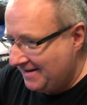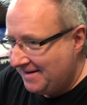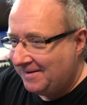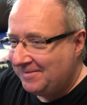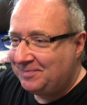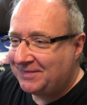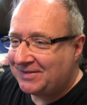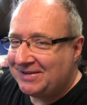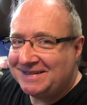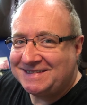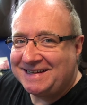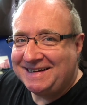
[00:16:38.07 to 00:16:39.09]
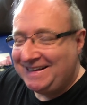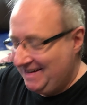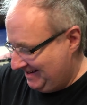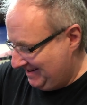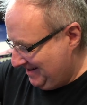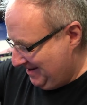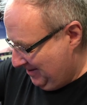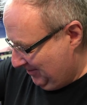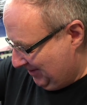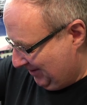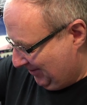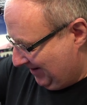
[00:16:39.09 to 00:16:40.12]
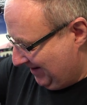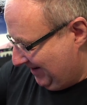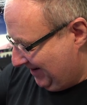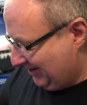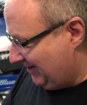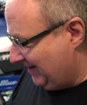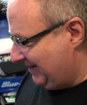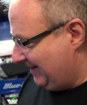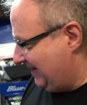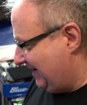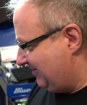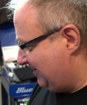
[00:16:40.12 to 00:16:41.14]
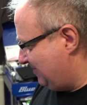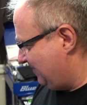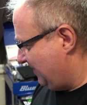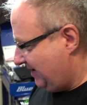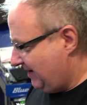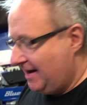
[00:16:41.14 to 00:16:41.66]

I've got to say that, but I quite like that one.